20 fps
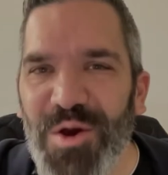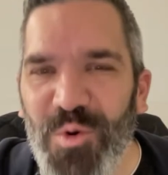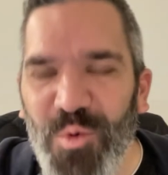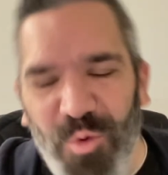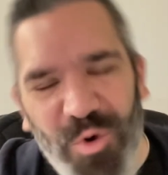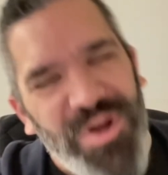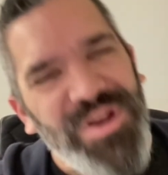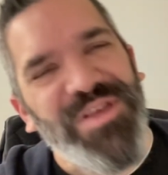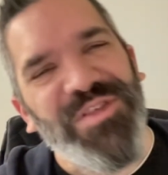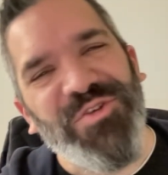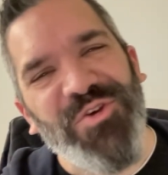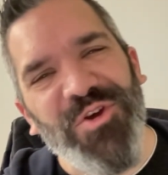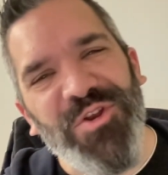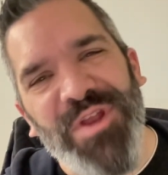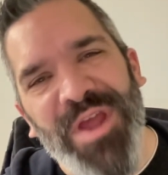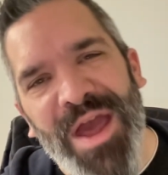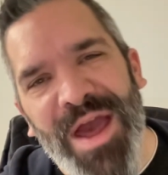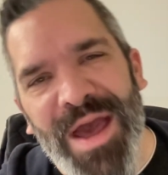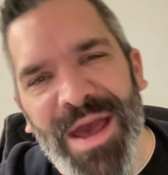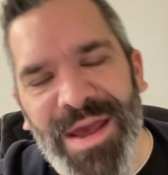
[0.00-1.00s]
What is good,
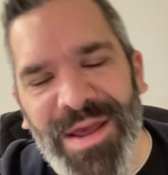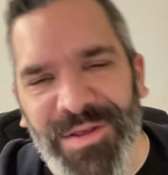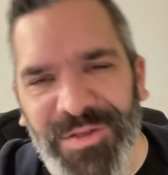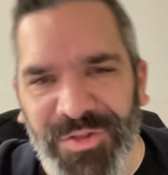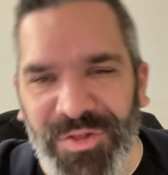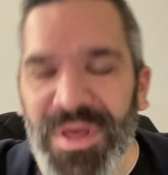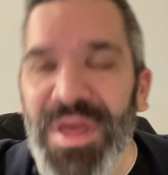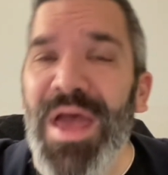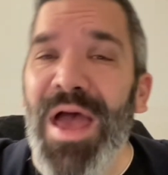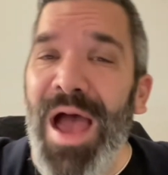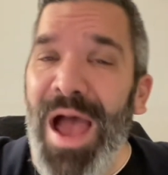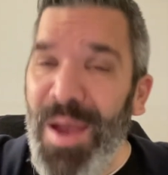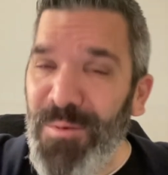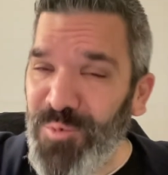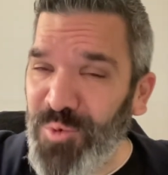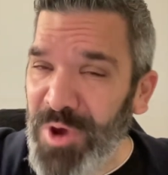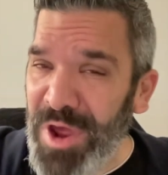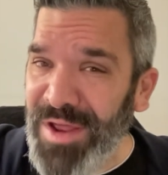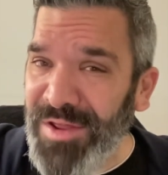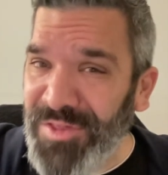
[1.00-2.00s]
guys? I'm
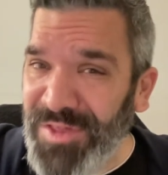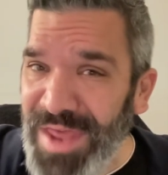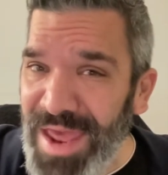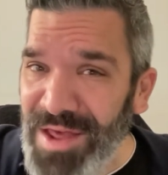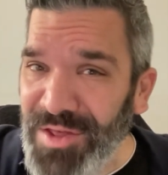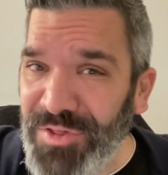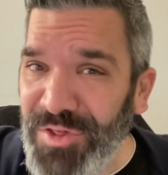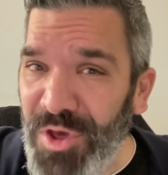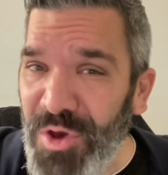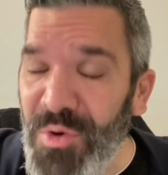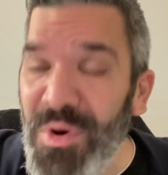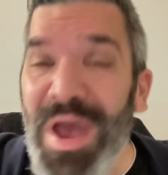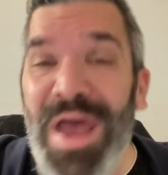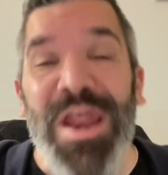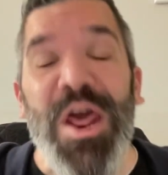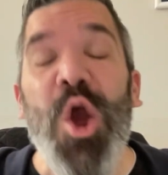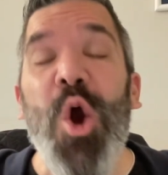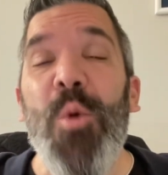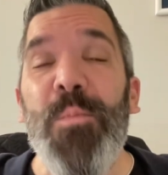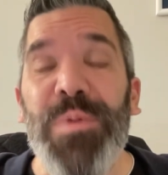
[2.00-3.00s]
Greg Scalzo, and I
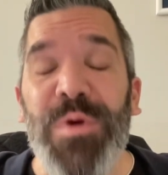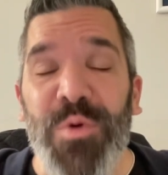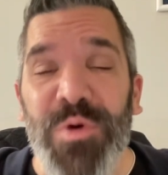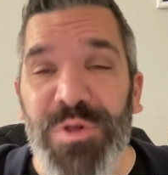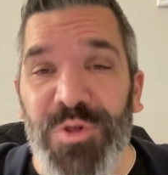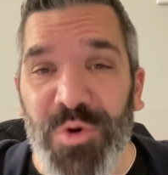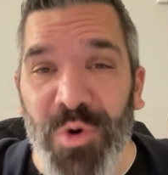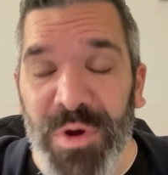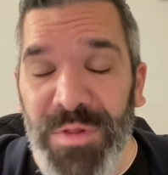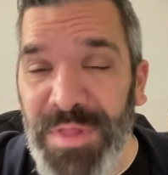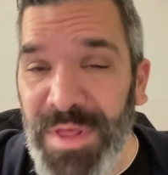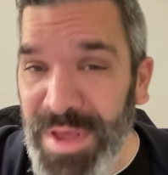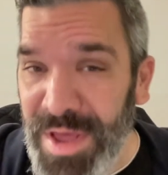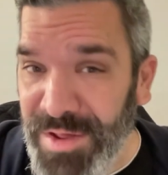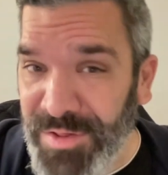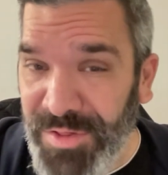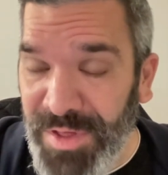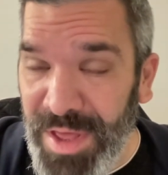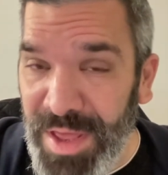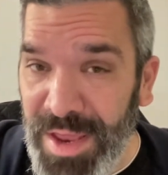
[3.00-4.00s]
hope you enjoyed the
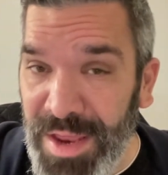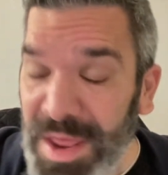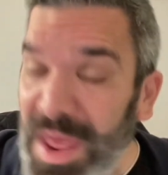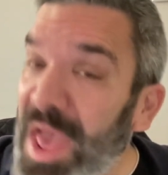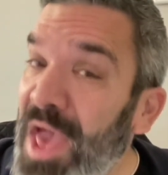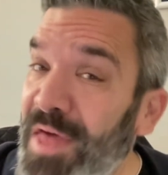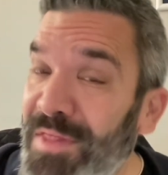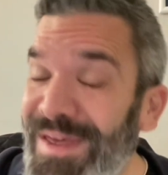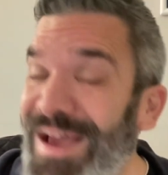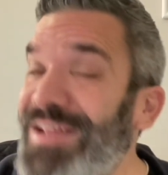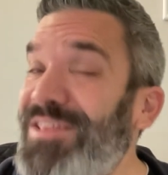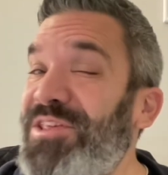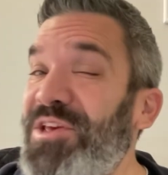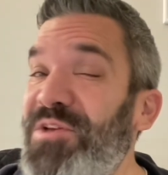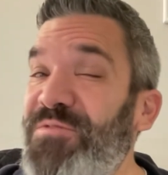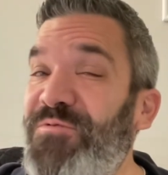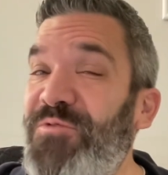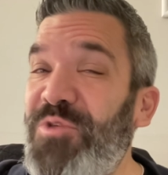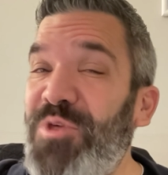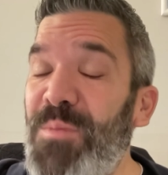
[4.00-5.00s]
essay. That's it
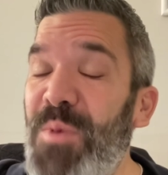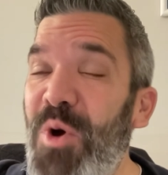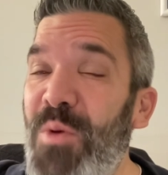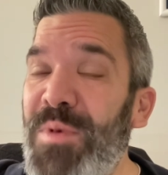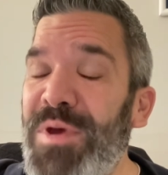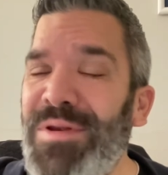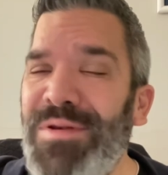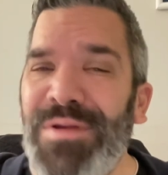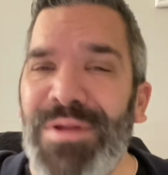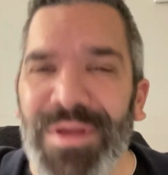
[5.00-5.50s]
for the moment.